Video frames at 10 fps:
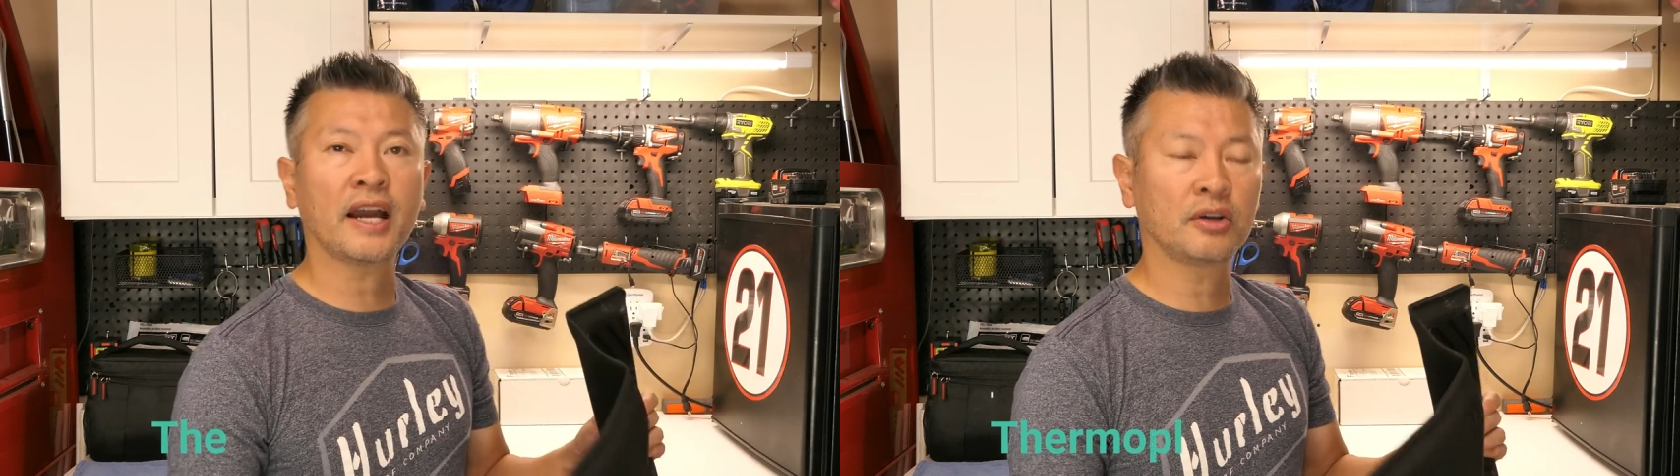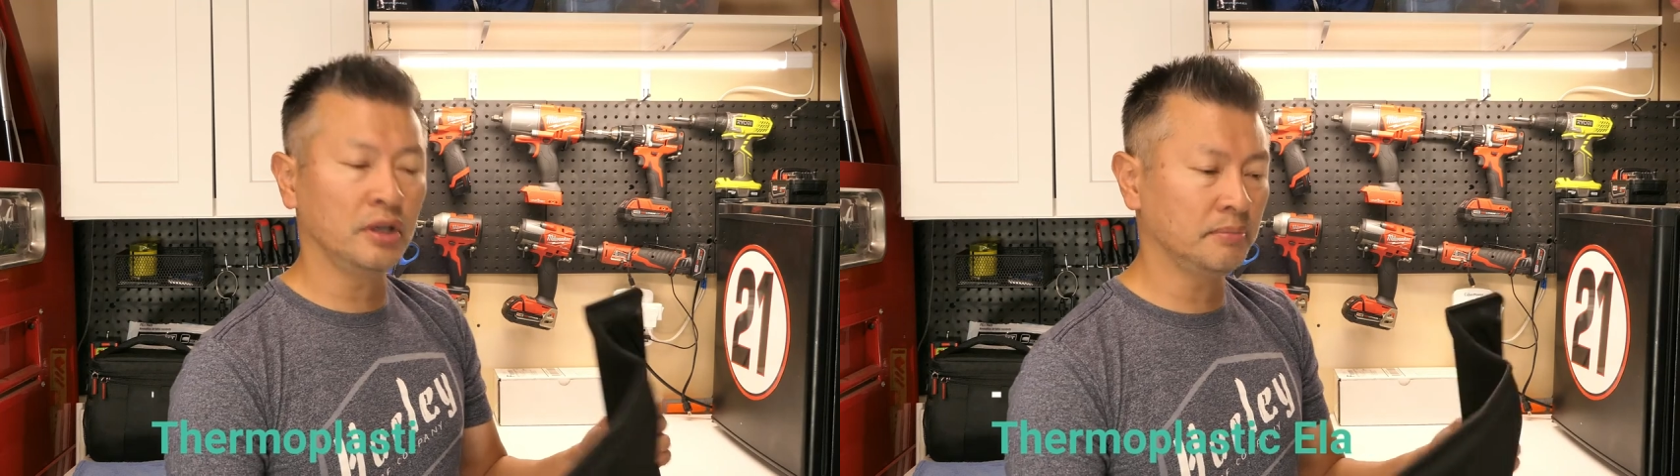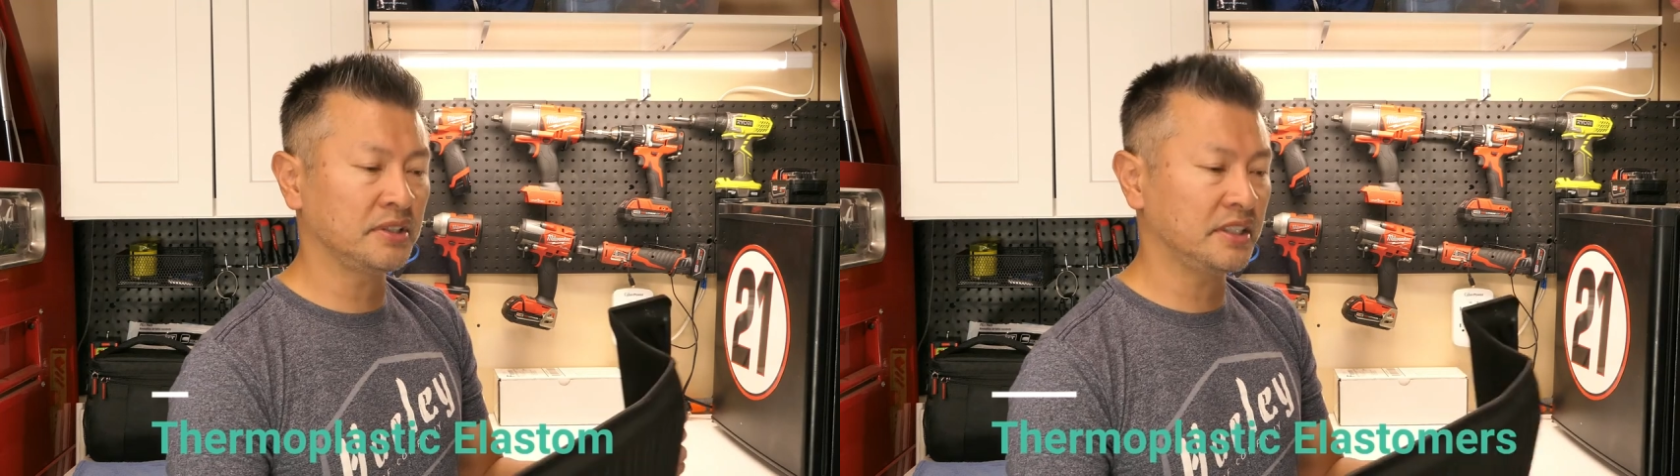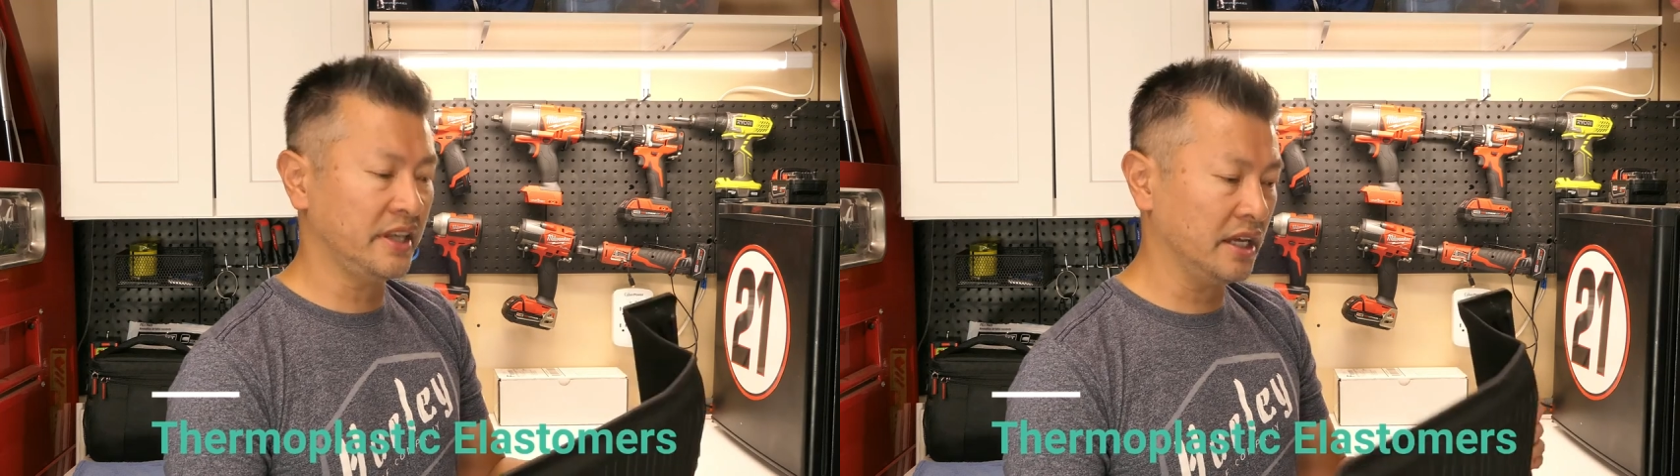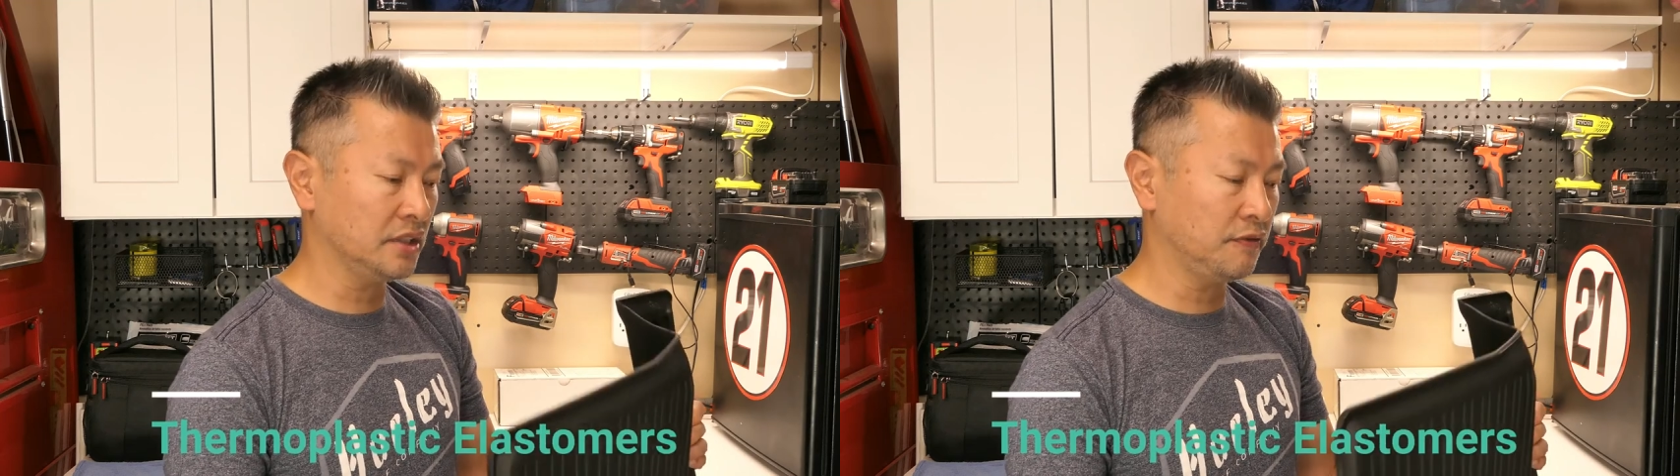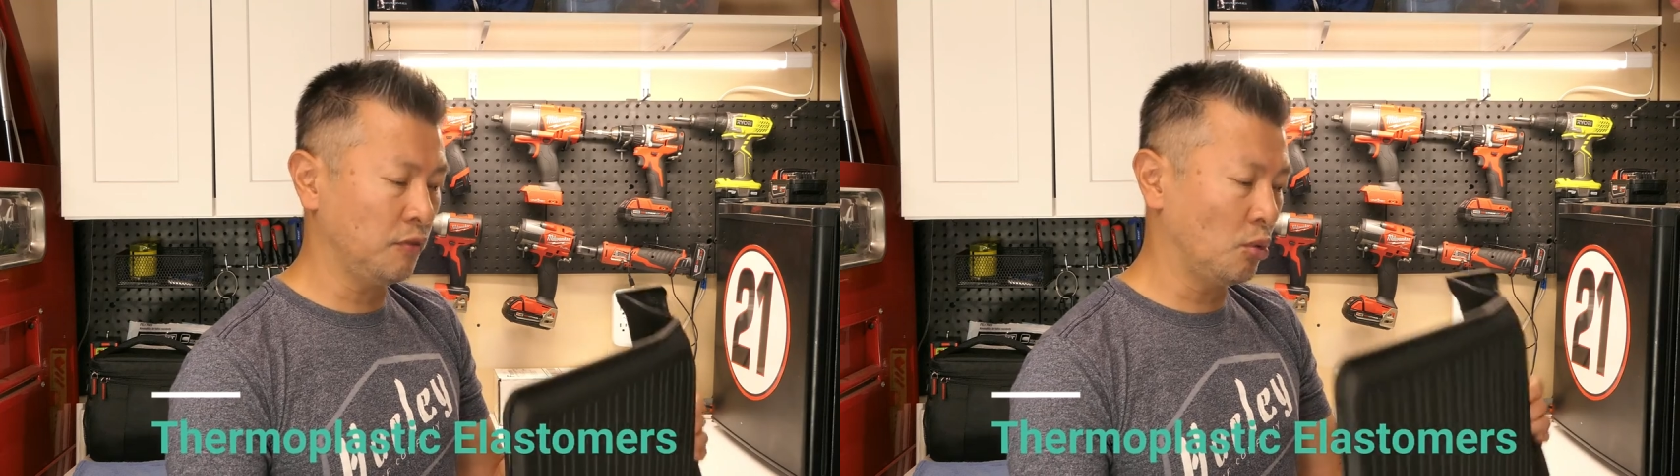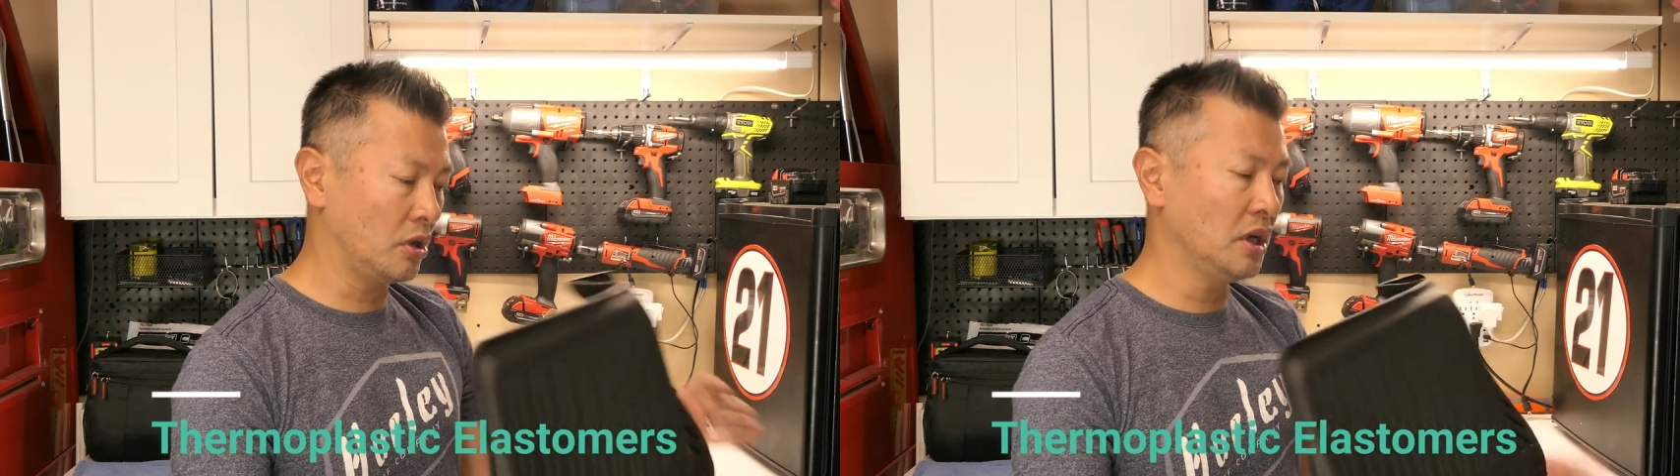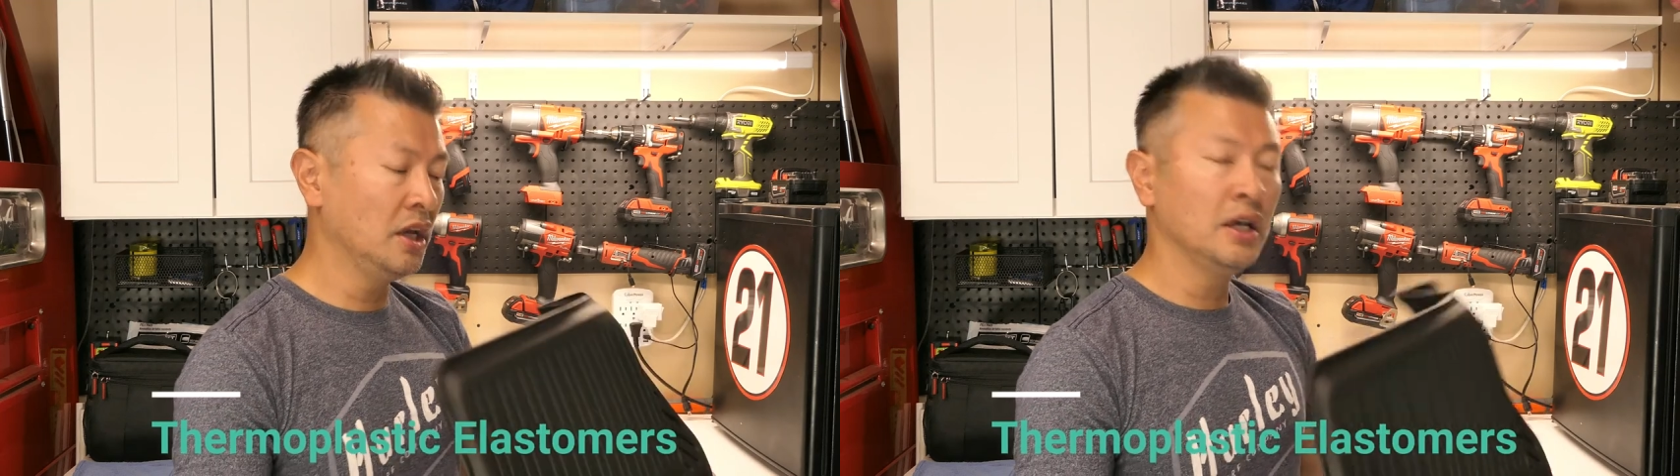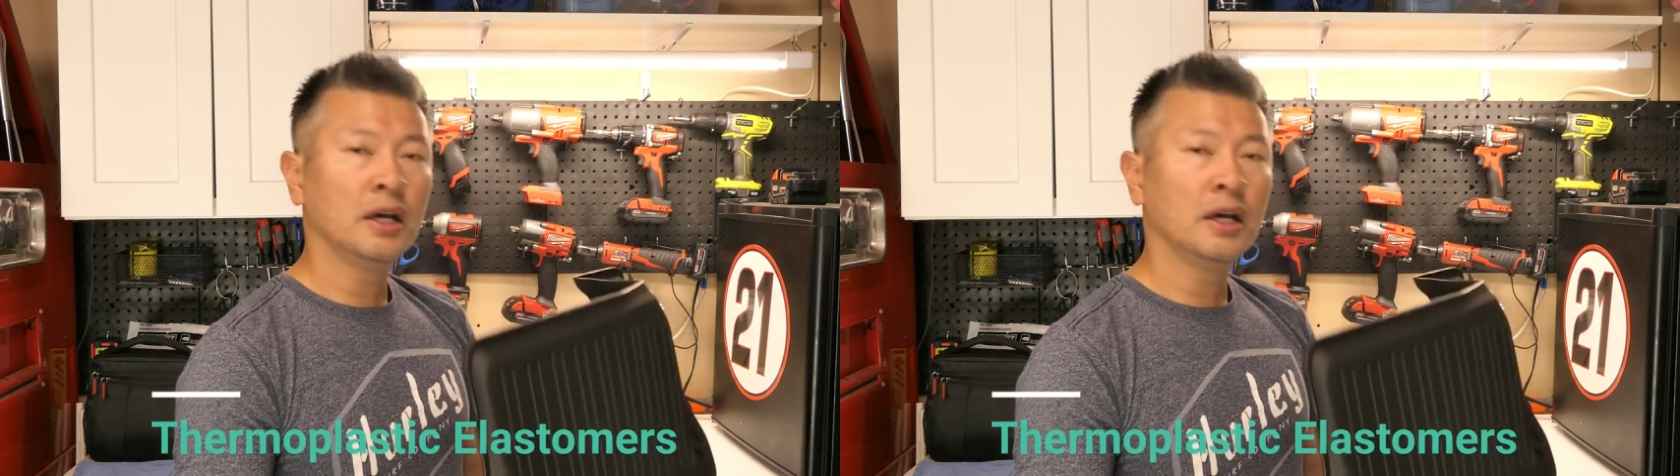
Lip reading: acronym stands for,